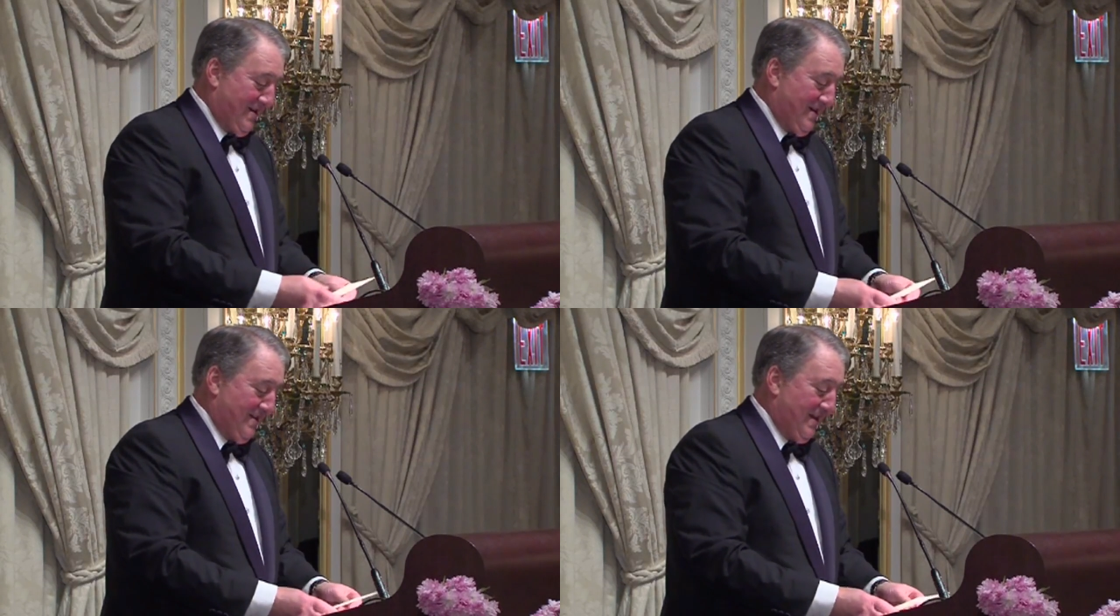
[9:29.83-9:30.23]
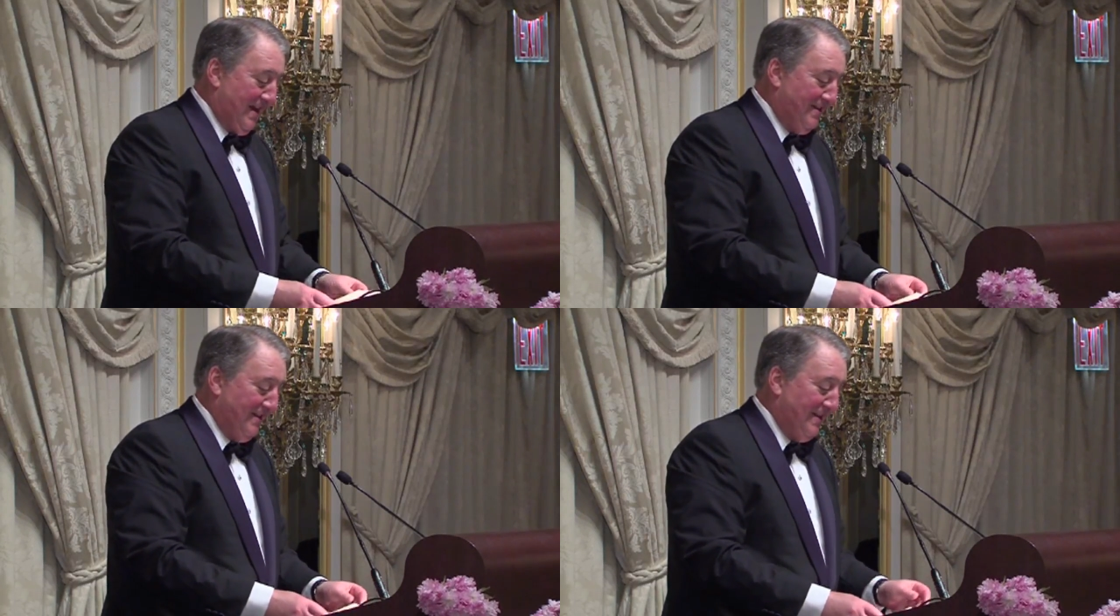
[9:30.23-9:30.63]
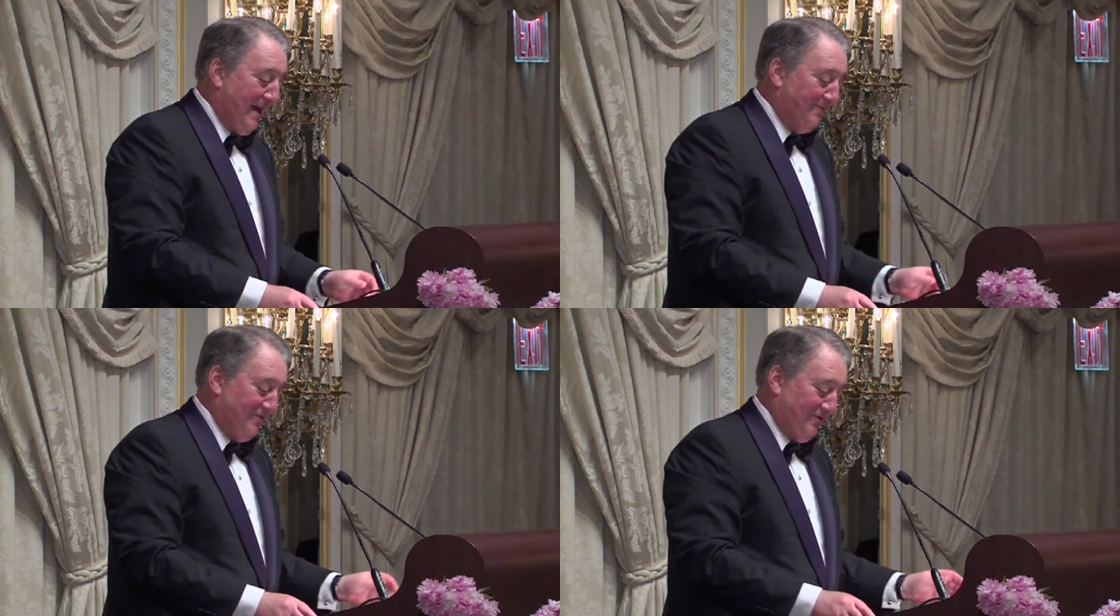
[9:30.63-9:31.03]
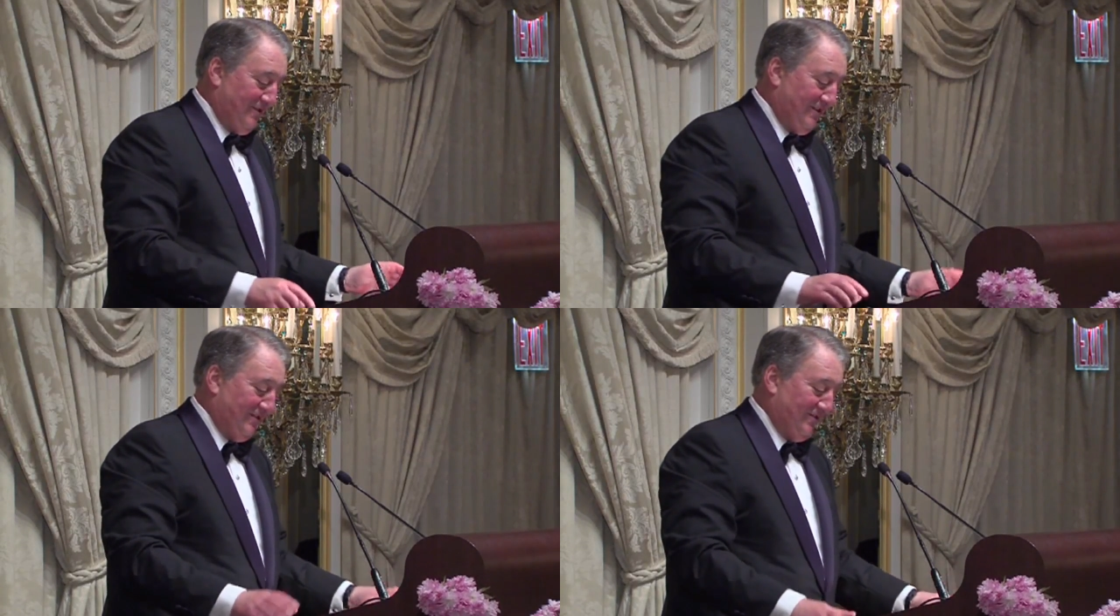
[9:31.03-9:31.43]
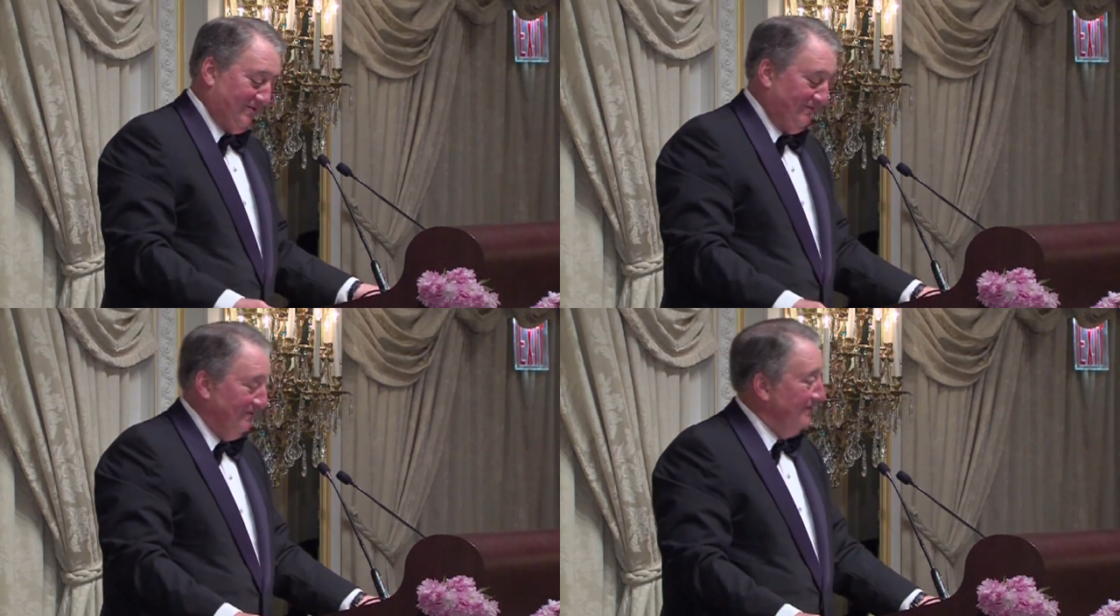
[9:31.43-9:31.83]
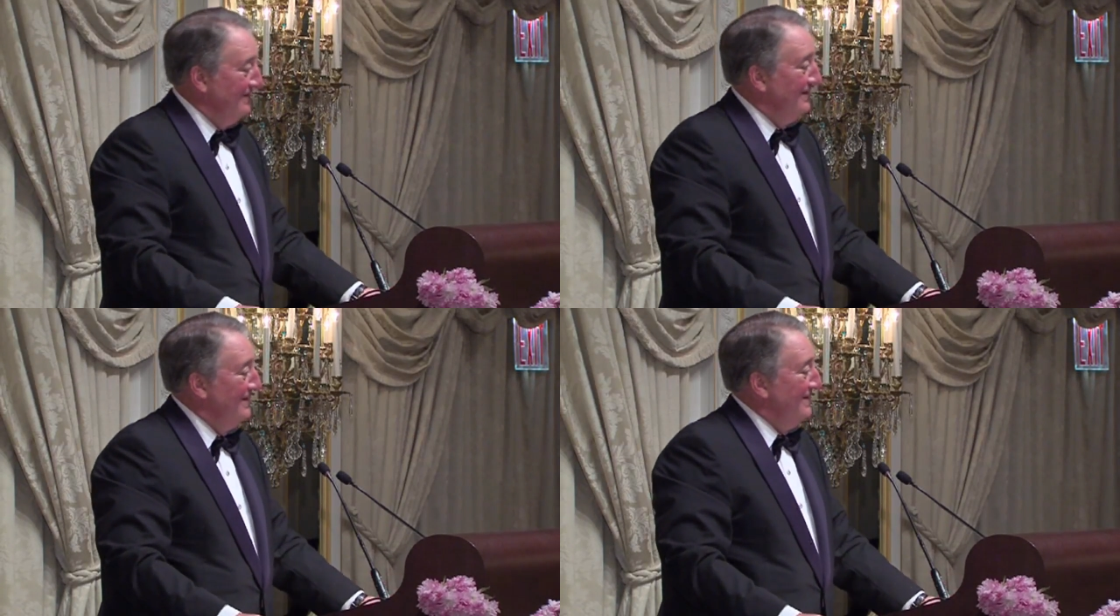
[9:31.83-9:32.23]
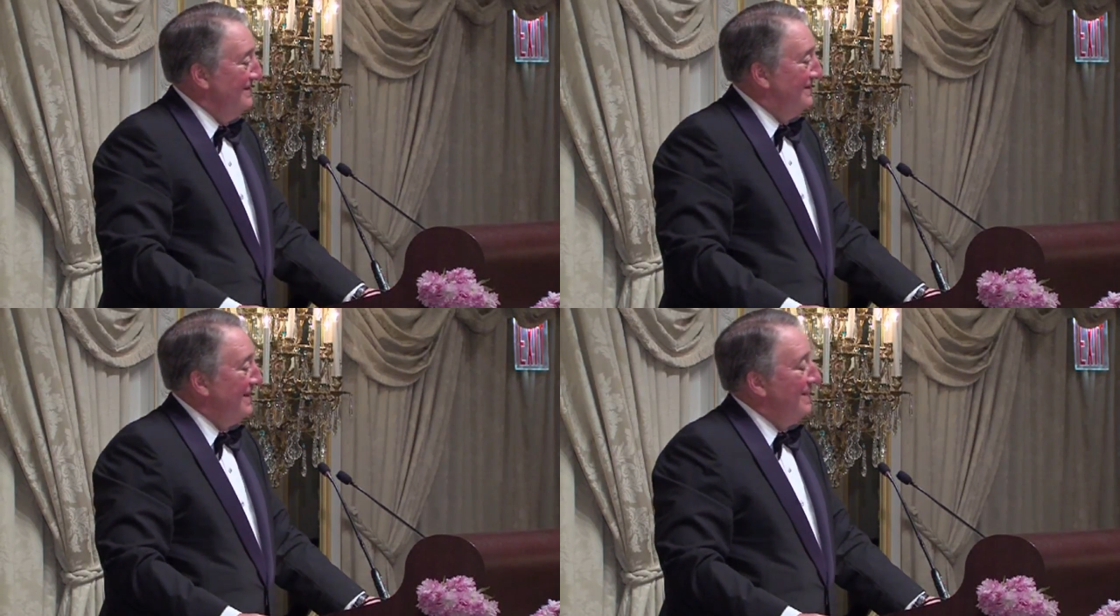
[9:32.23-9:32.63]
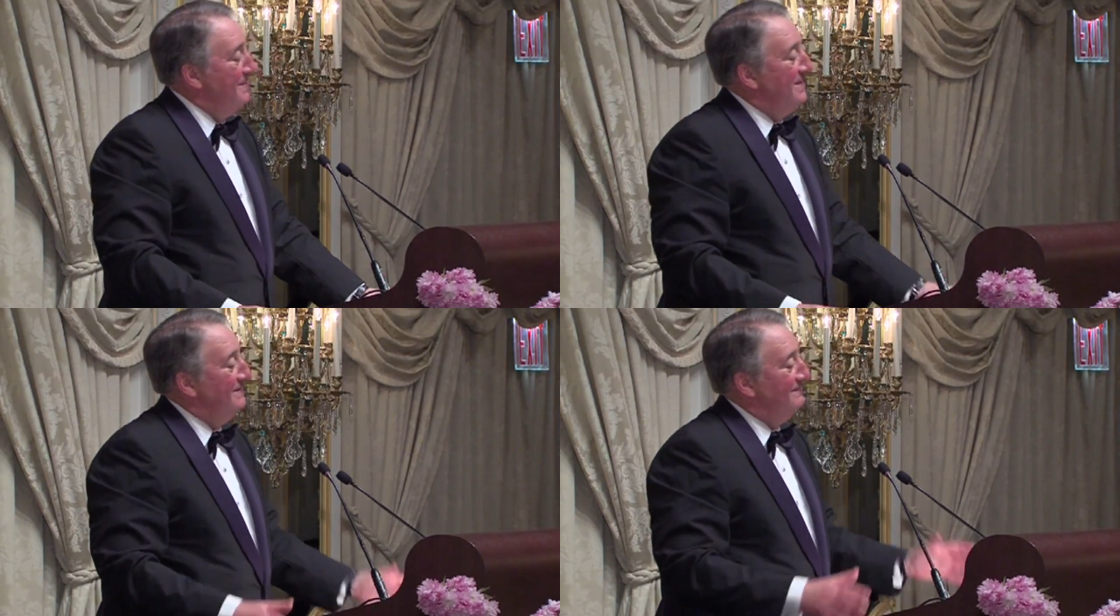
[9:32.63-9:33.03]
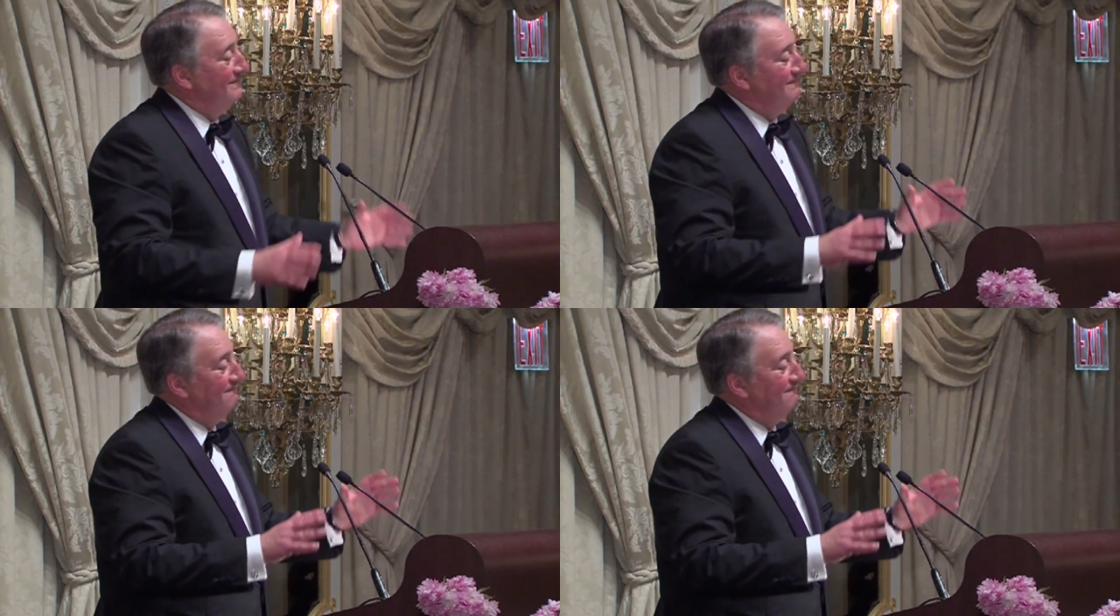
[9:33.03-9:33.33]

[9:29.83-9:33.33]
that I think captures this. The sentiment,